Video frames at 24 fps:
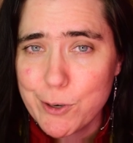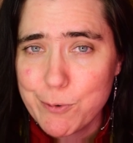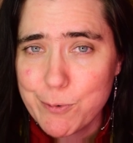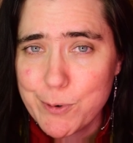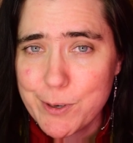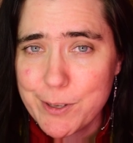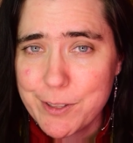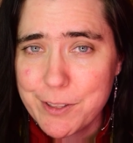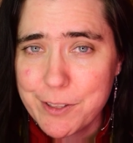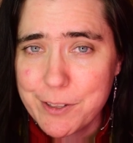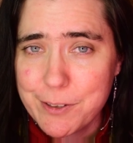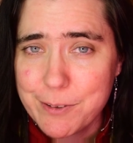gone
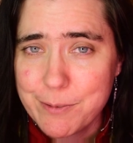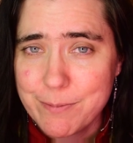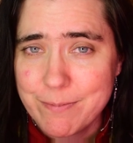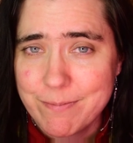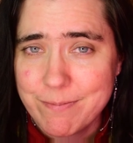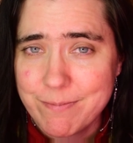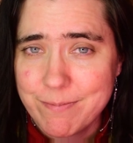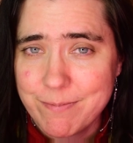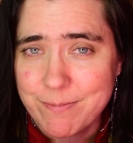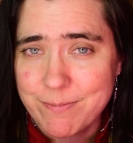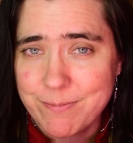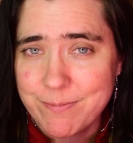
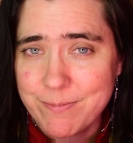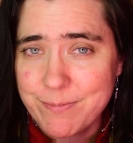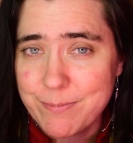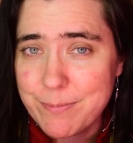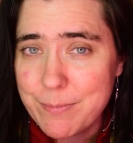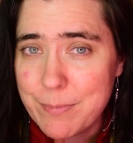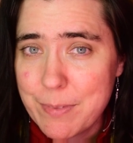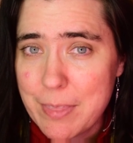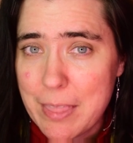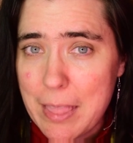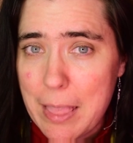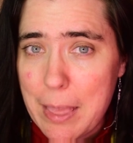
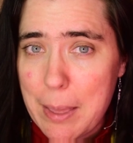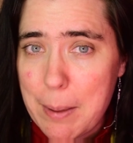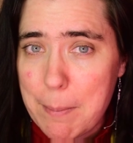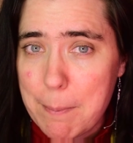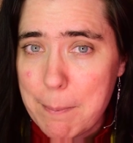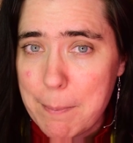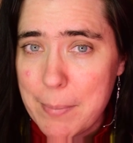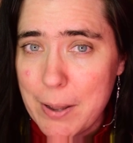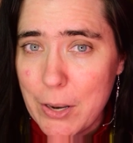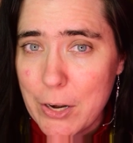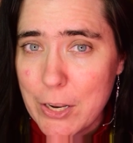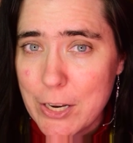
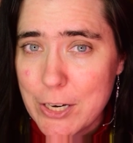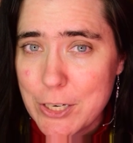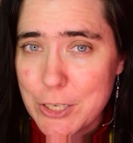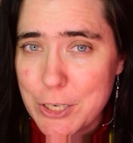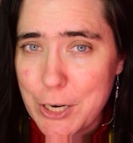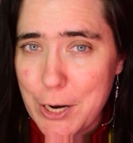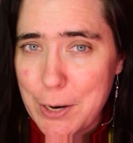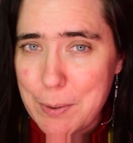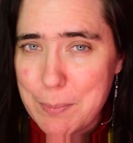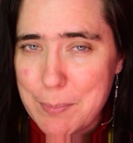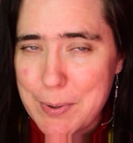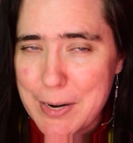with body
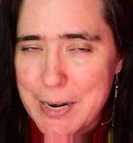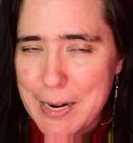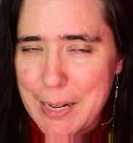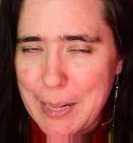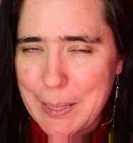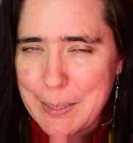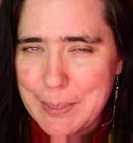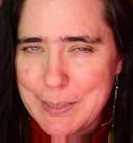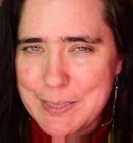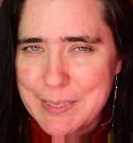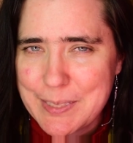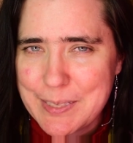shape
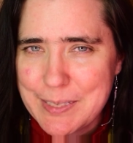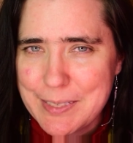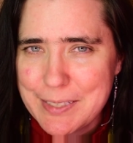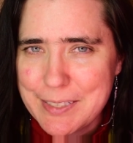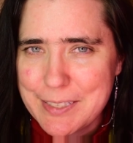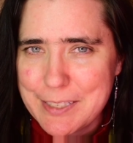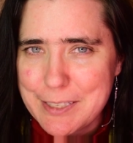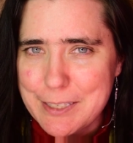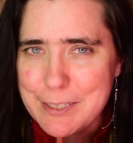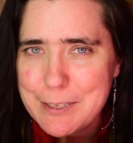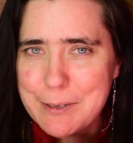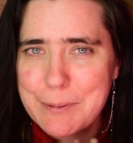
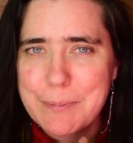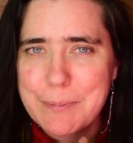analysis.